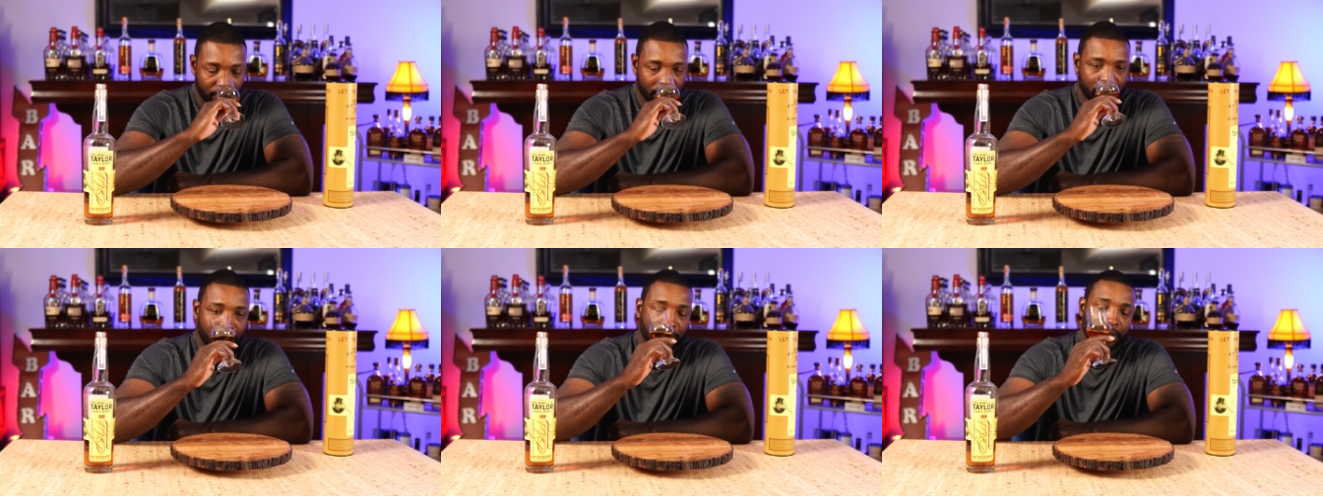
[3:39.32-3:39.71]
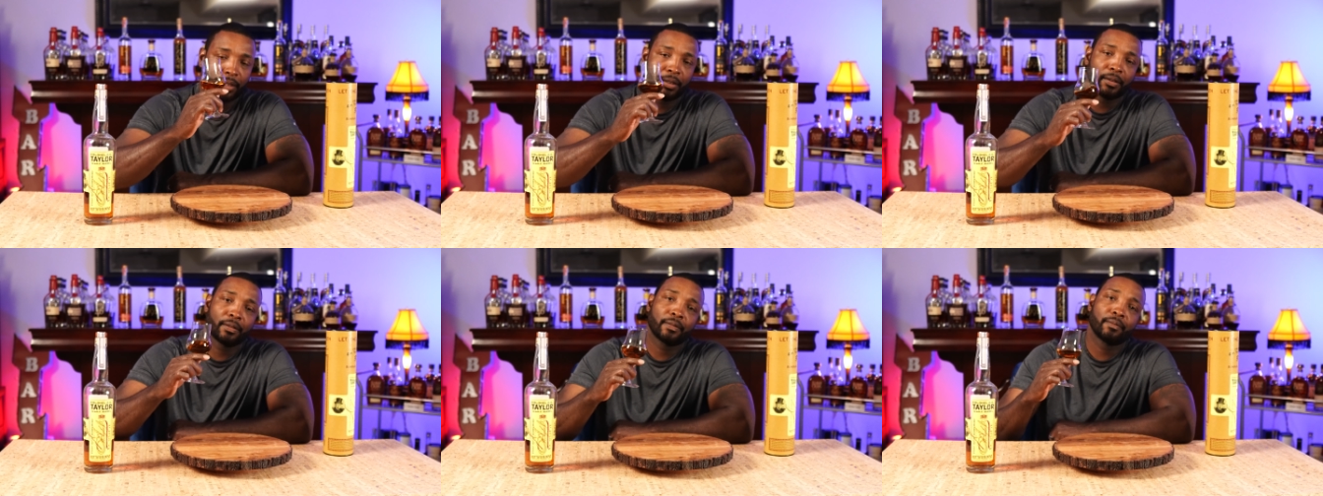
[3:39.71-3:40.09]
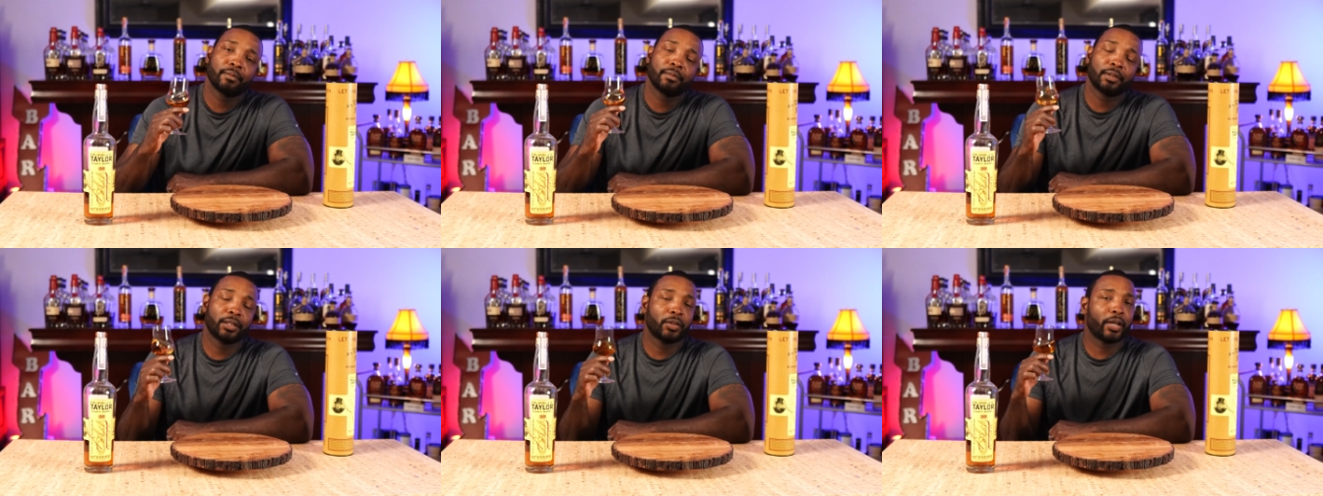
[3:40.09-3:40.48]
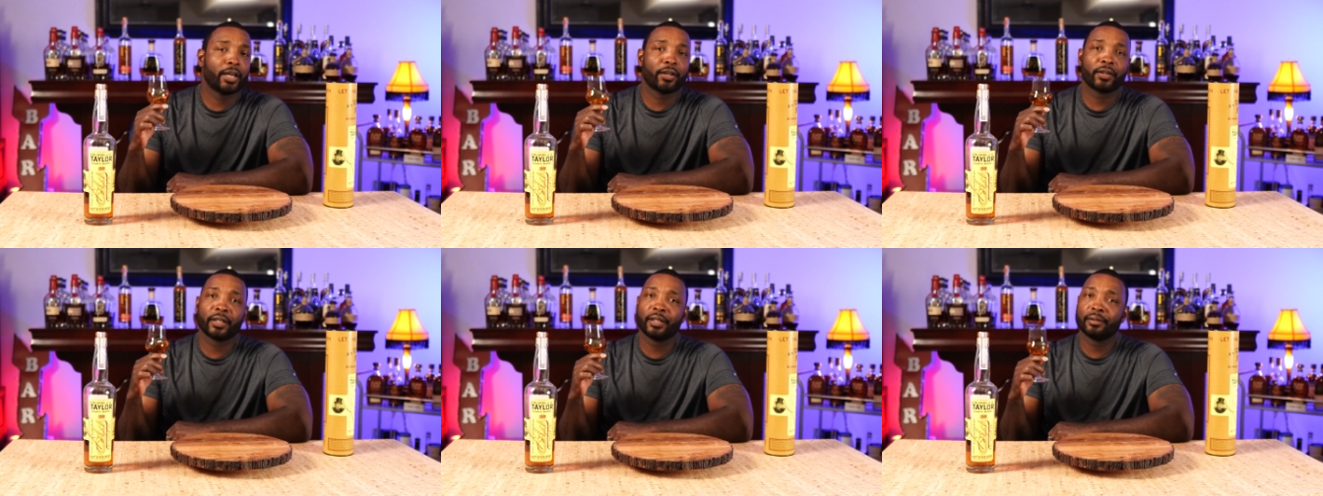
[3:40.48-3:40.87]
See, little
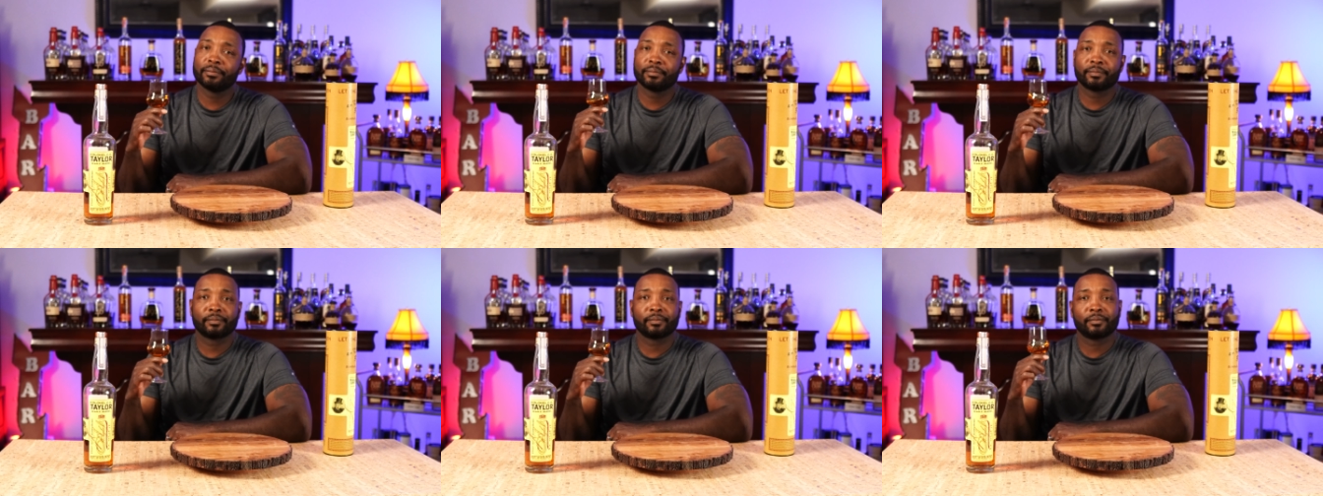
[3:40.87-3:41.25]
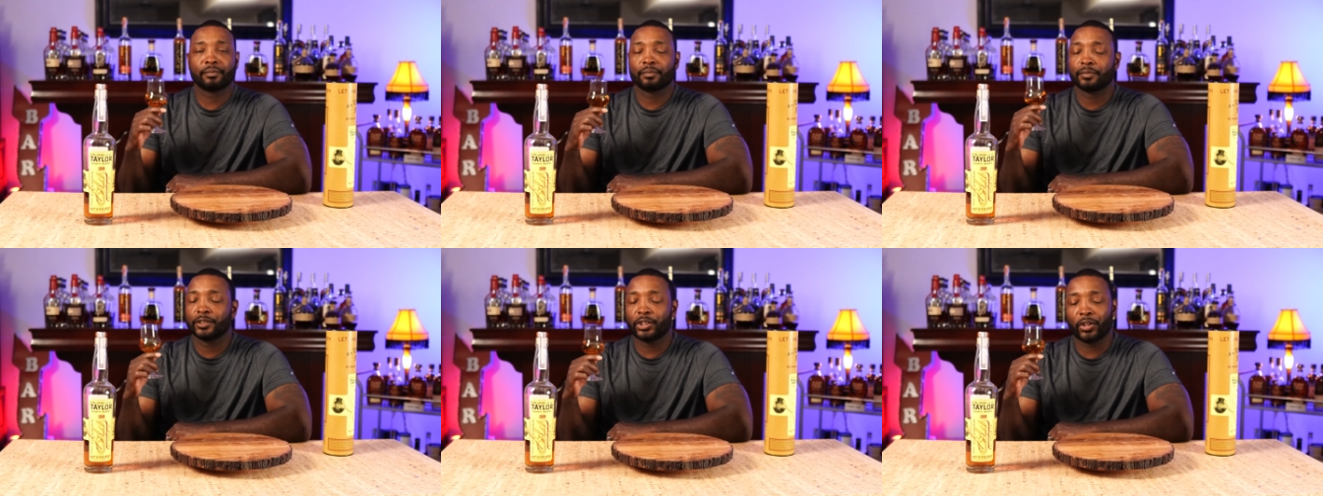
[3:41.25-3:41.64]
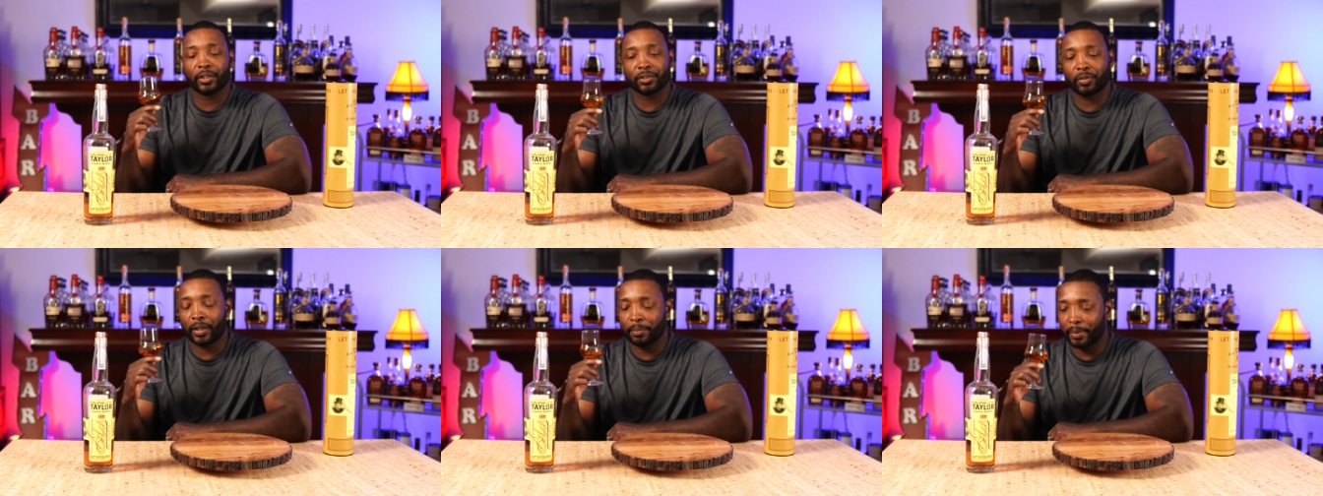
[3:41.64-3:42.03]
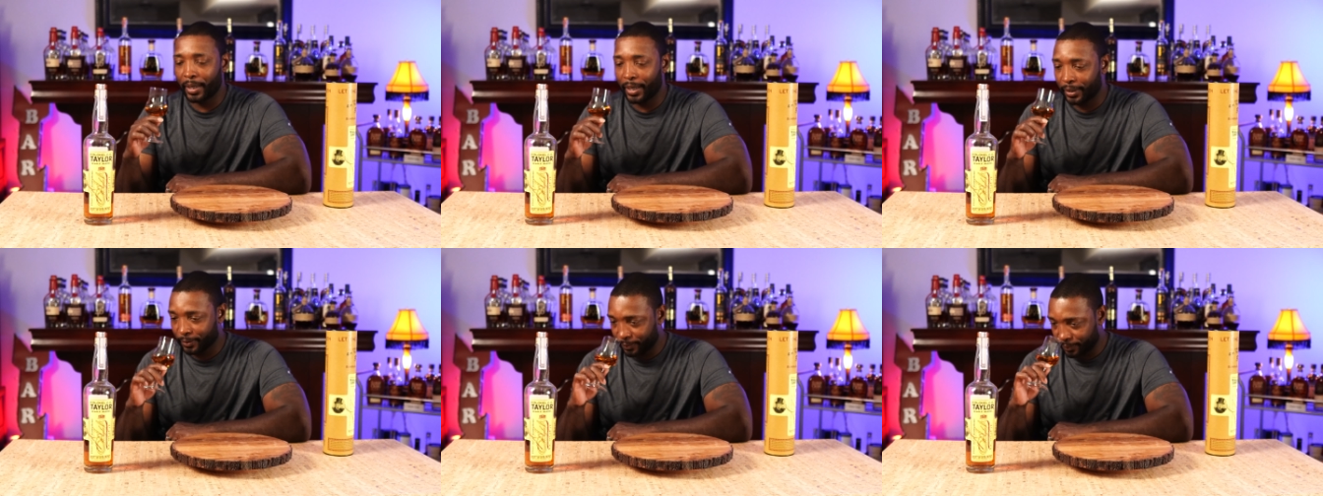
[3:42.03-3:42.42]
air in it, cherry's right back.